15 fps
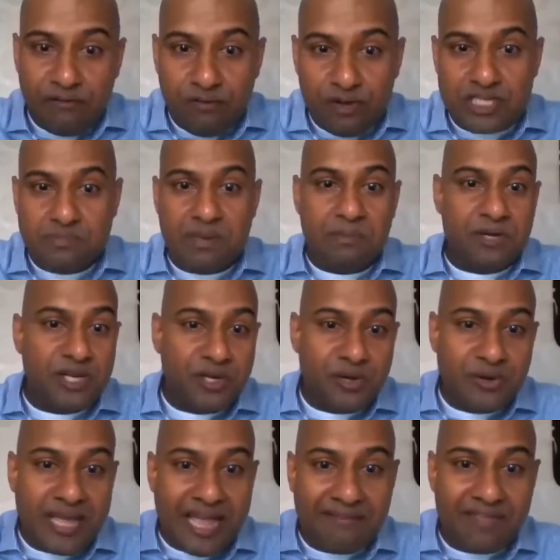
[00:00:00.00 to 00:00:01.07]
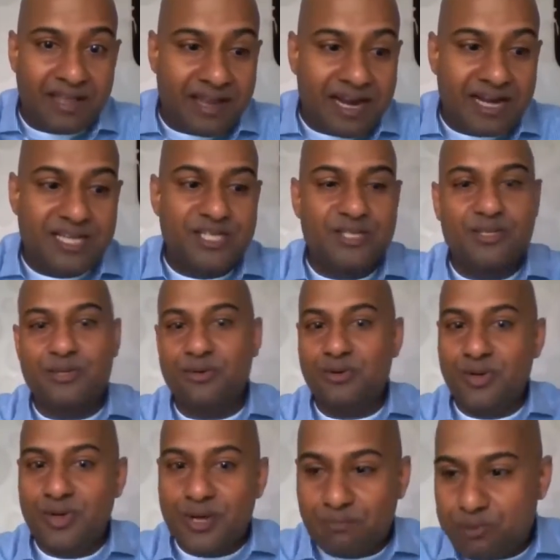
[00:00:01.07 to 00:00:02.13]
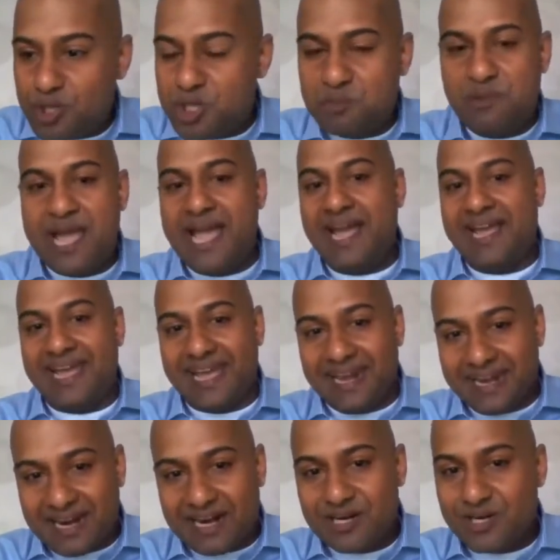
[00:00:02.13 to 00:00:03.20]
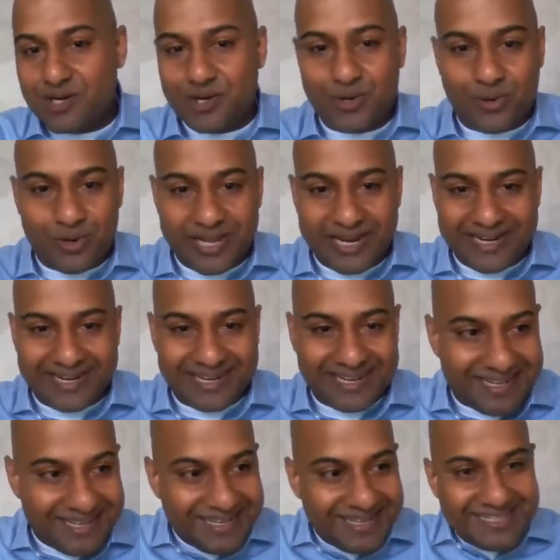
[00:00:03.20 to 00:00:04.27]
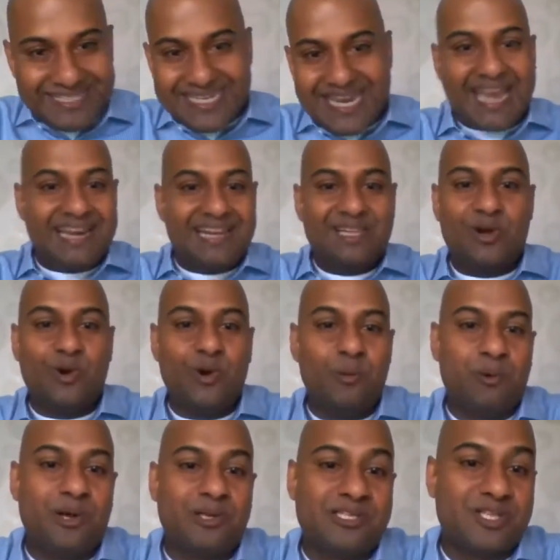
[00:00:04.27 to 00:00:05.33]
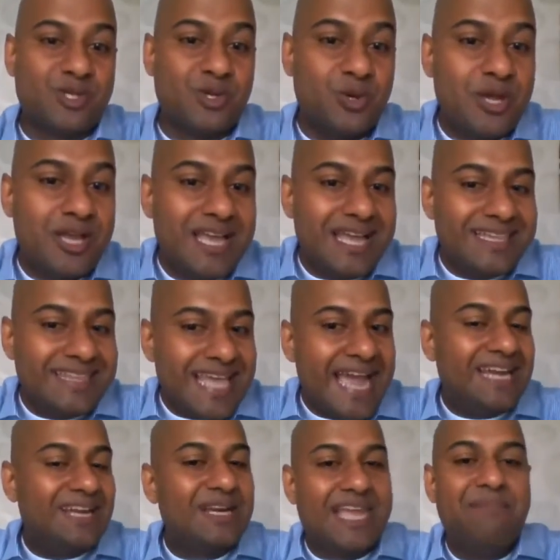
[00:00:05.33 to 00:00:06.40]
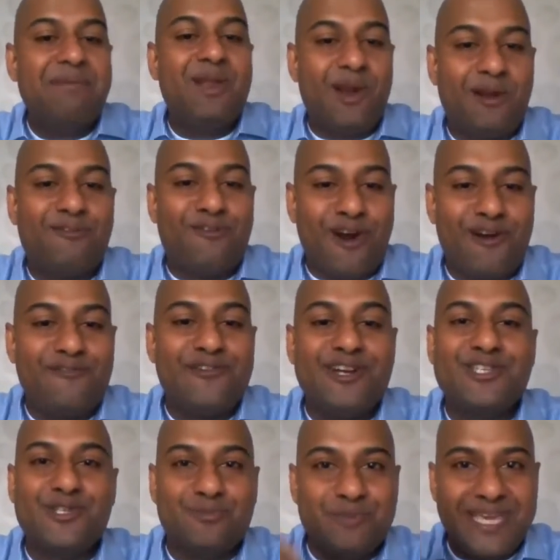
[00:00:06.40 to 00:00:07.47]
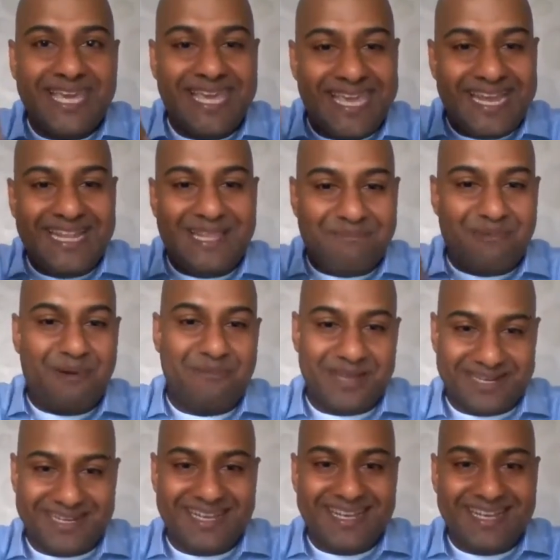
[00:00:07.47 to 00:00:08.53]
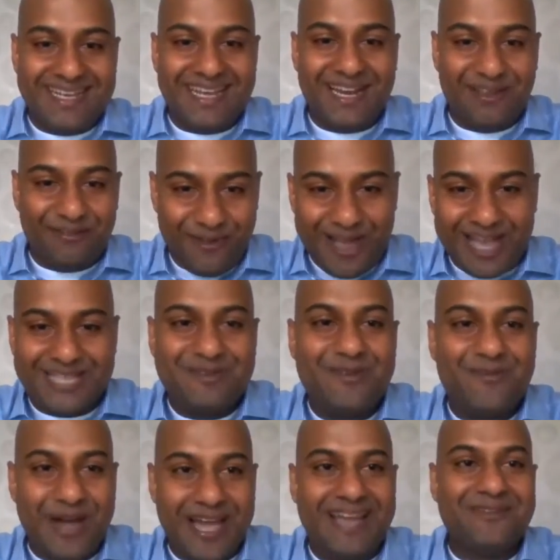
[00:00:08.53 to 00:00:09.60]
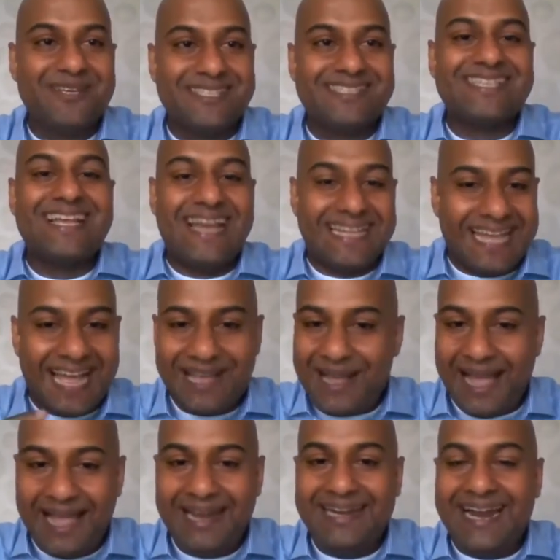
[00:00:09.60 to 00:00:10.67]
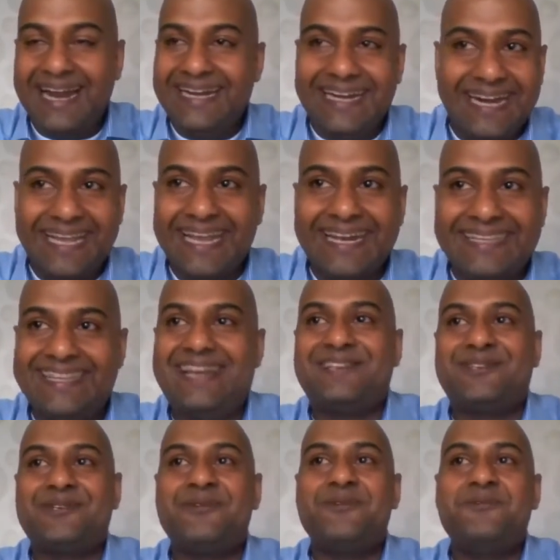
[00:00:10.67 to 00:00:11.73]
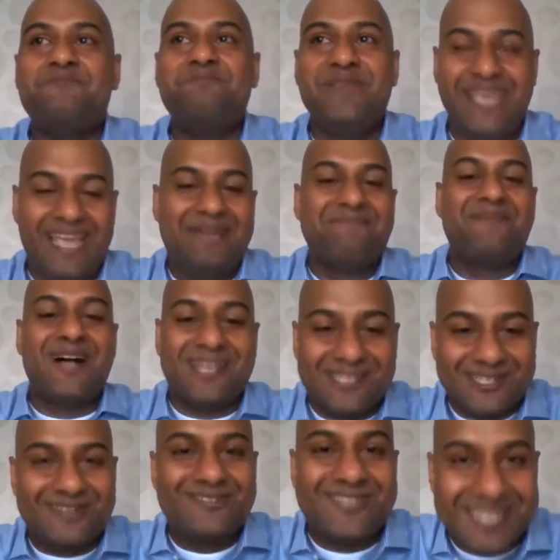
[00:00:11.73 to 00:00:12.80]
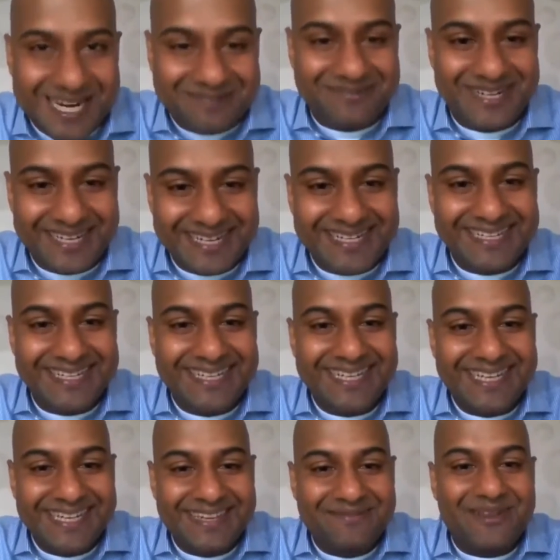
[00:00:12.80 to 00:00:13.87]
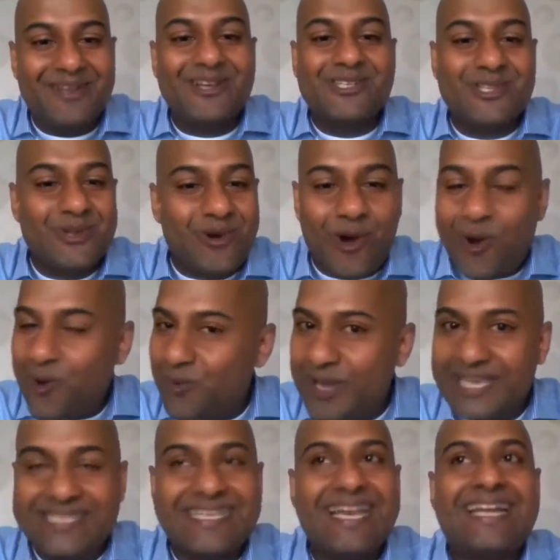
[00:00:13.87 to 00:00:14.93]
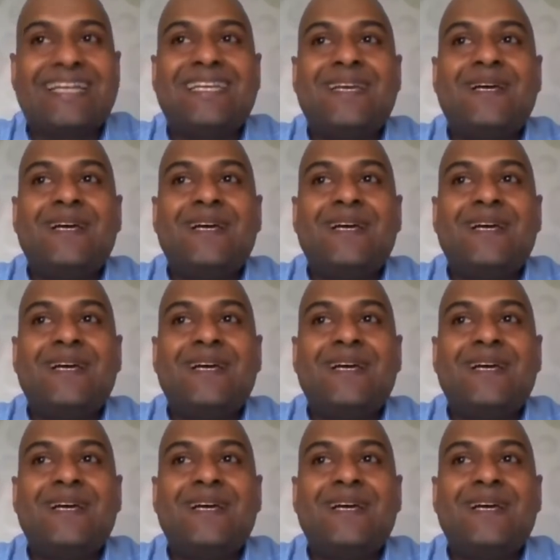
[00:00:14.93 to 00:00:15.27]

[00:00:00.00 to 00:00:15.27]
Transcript: you need to influence people, you need to have the guts to push back and control and channel the whole process. So that gave me a lot of confidence to be in the moment. And if you ask me why I dedicate that to being a master of ceremony, because you always get